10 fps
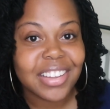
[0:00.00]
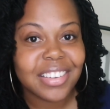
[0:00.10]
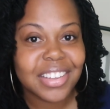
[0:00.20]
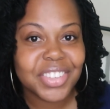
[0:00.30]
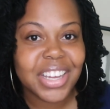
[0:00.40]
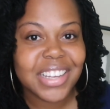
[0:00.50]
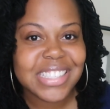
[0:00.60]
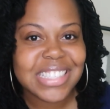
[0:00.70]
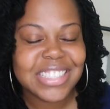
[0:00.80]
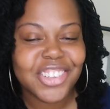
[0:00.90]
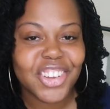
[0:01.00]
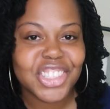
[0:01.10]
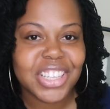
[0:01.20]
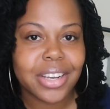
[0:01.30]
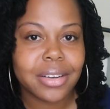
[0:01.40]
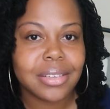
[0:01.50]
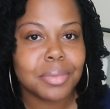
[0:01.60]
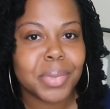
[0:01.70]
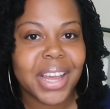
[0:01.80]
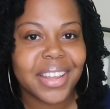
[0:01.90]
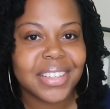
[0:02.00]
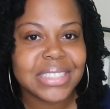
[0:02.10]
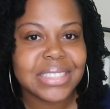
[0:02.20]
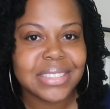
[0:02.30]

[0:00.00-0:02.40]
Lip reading: Love you guys. Talk to you later. Bye.